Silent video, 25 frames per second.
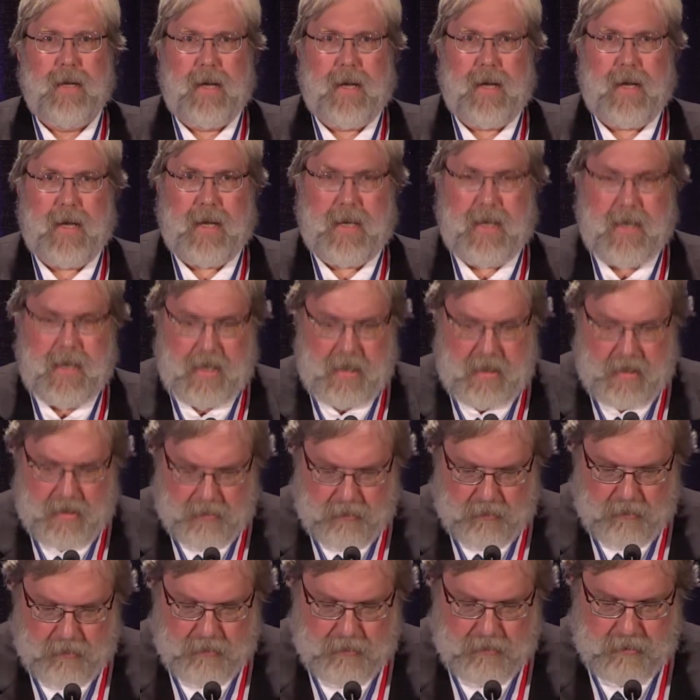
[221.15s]
He
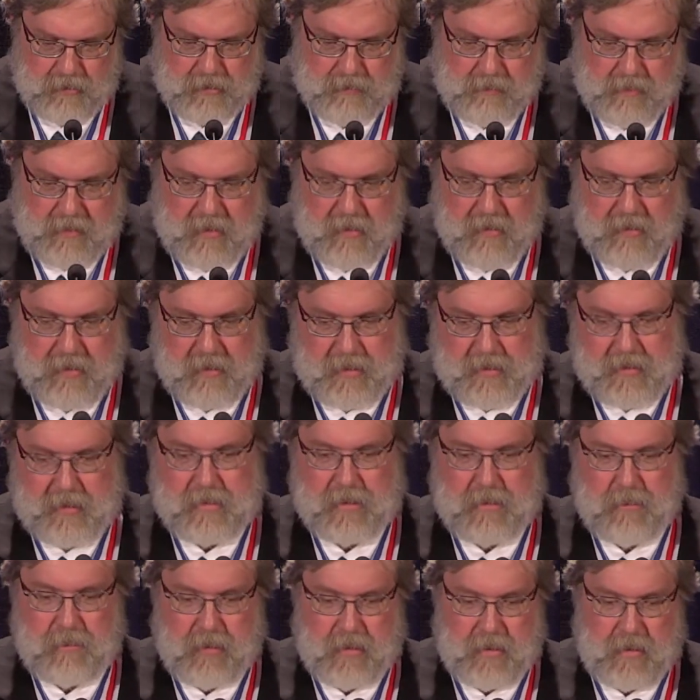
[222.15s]
introduced me to the
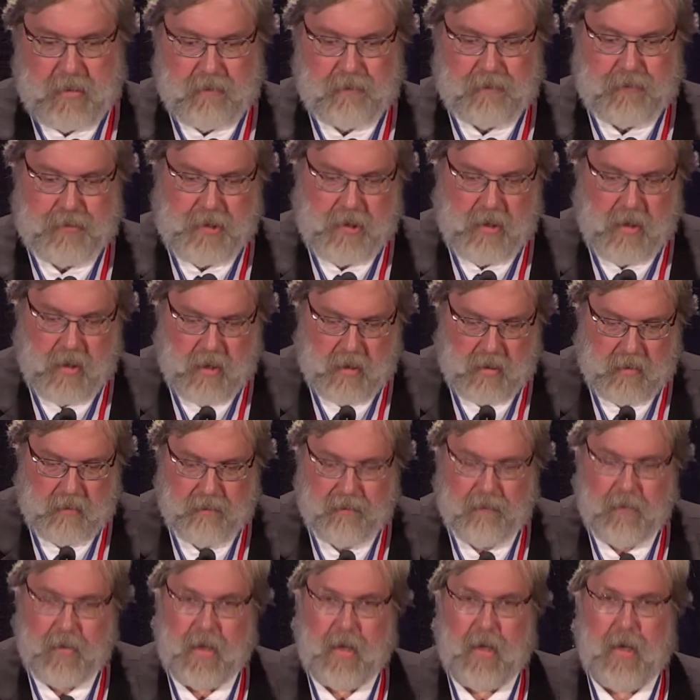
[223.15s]
discipline of
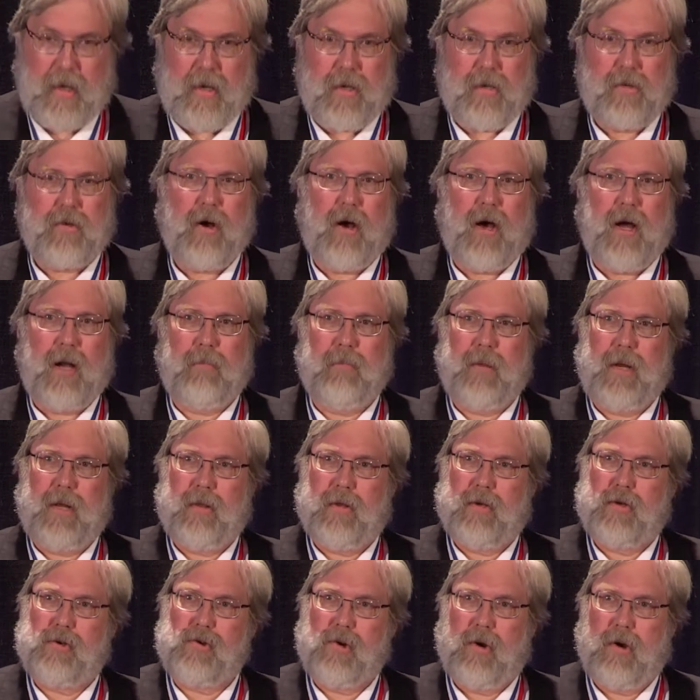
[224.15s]
geography. He taught me
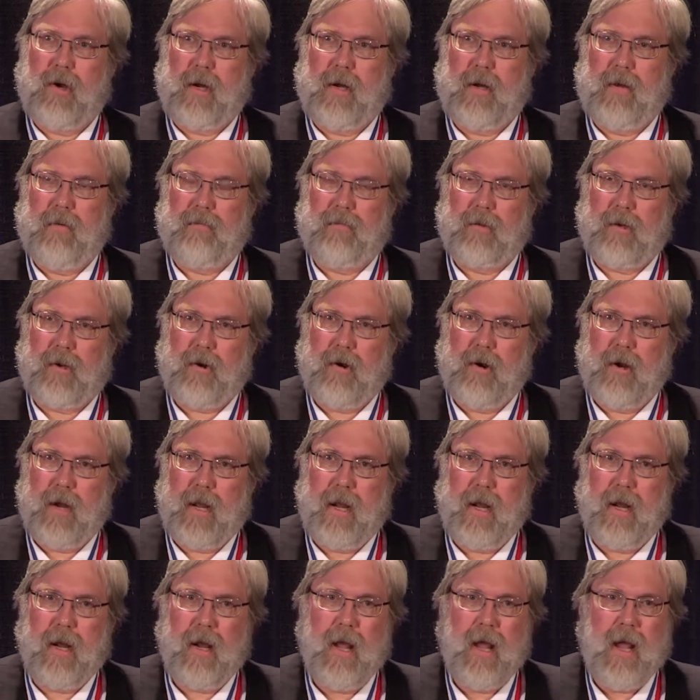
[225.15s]
the joy of
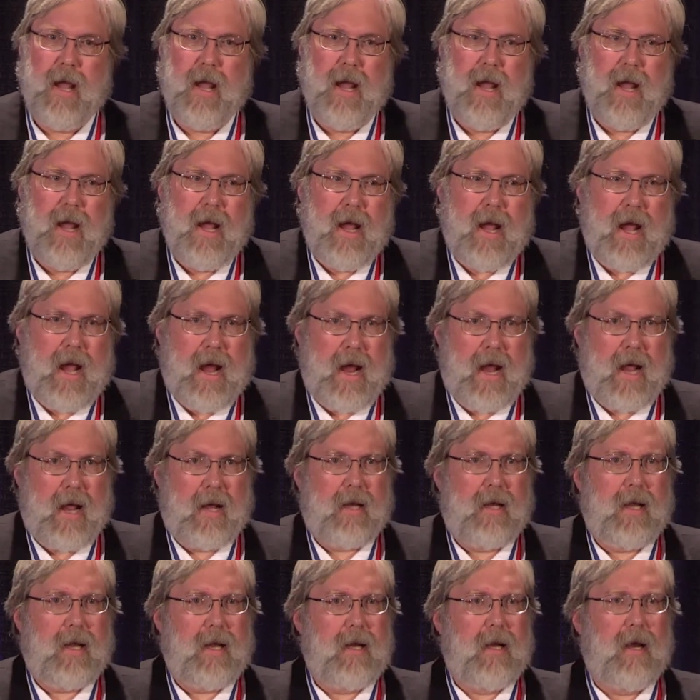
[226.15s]
learning,
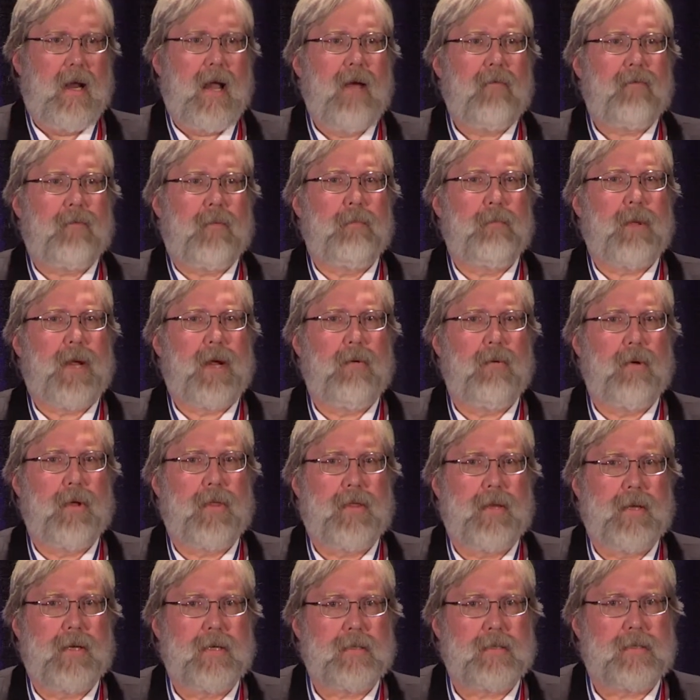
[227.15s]
and he left me
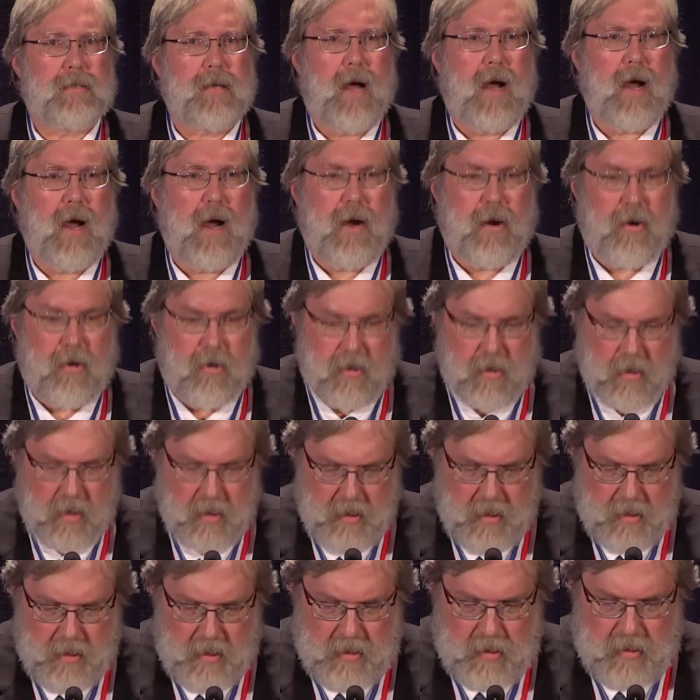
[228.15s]
with a desire
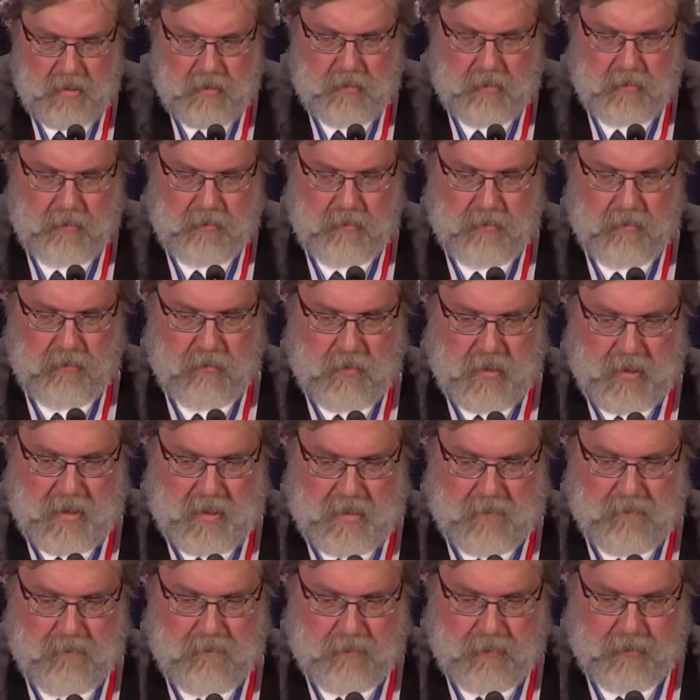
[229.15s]

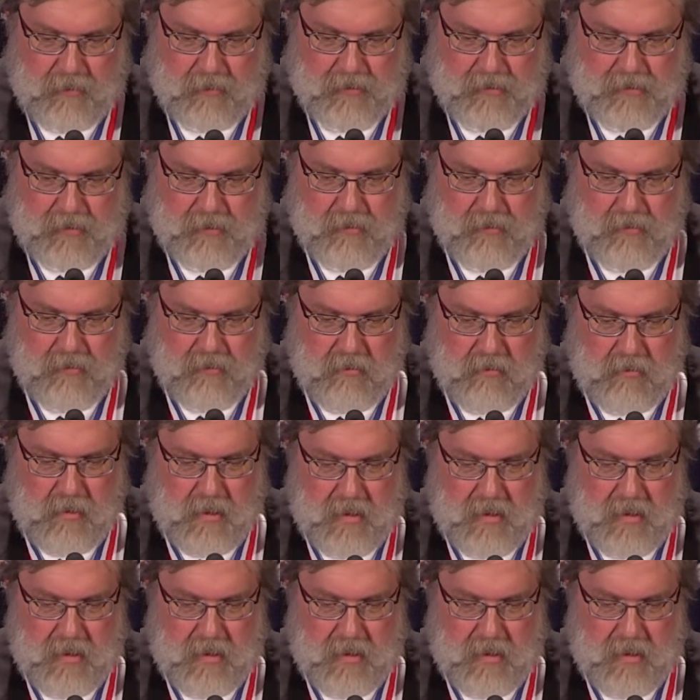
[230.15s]
to pursue